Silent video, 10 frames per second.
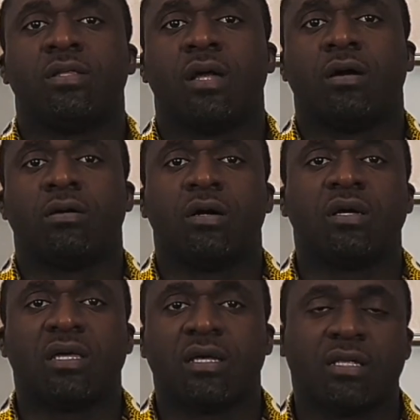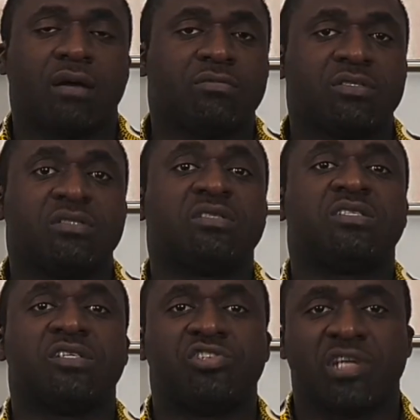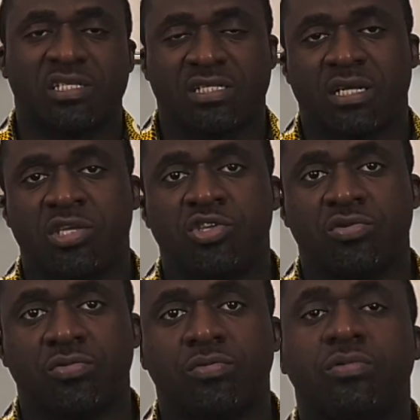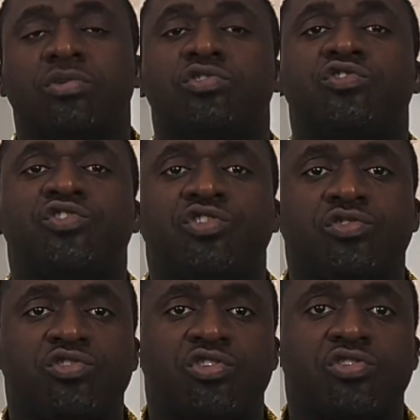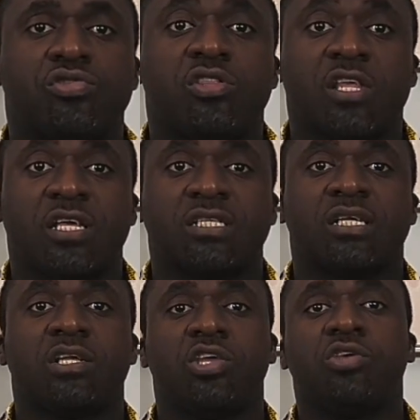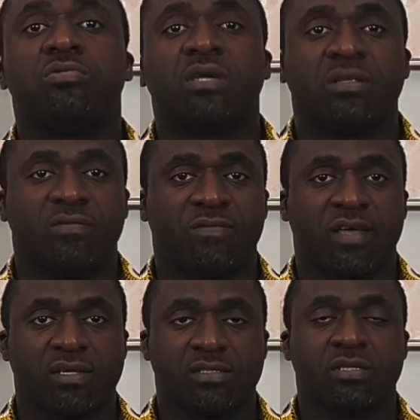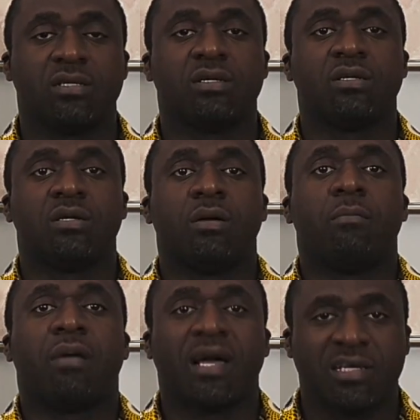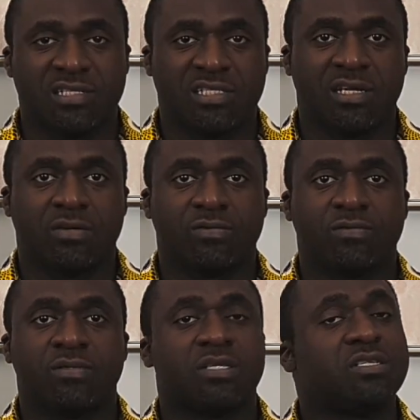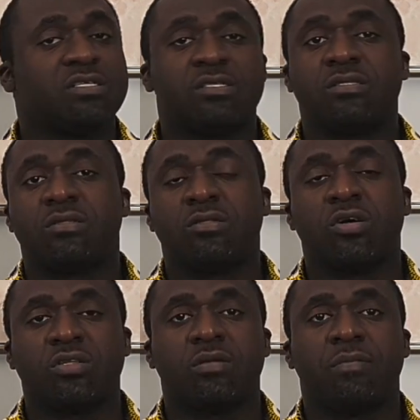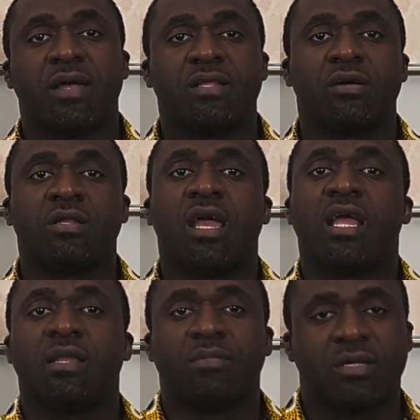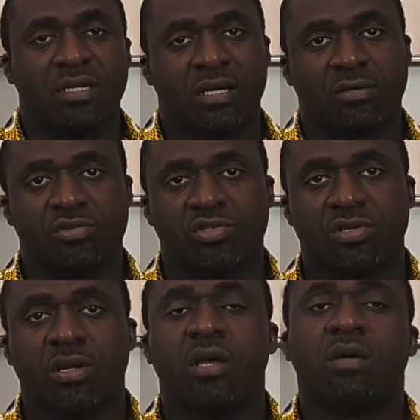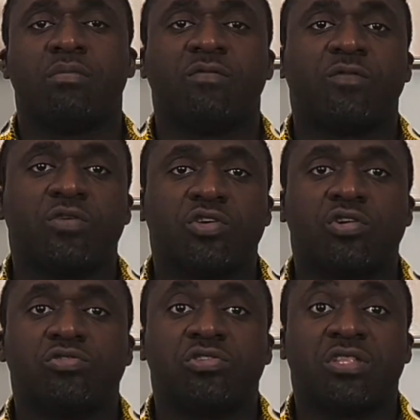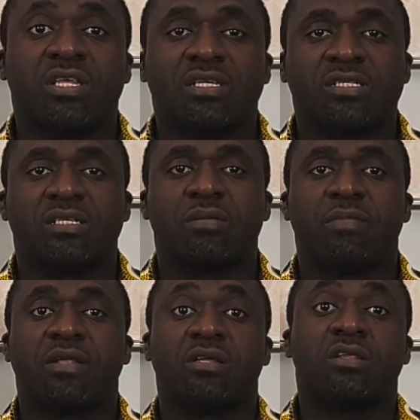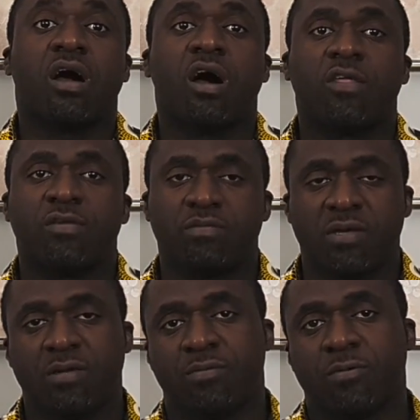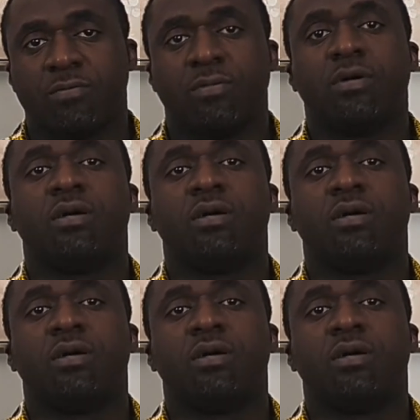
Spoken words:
Now, again, I would suggest that you choose to do things that you can affect by yourself, that does not depend on anybody else, before you go to things that depend on other people,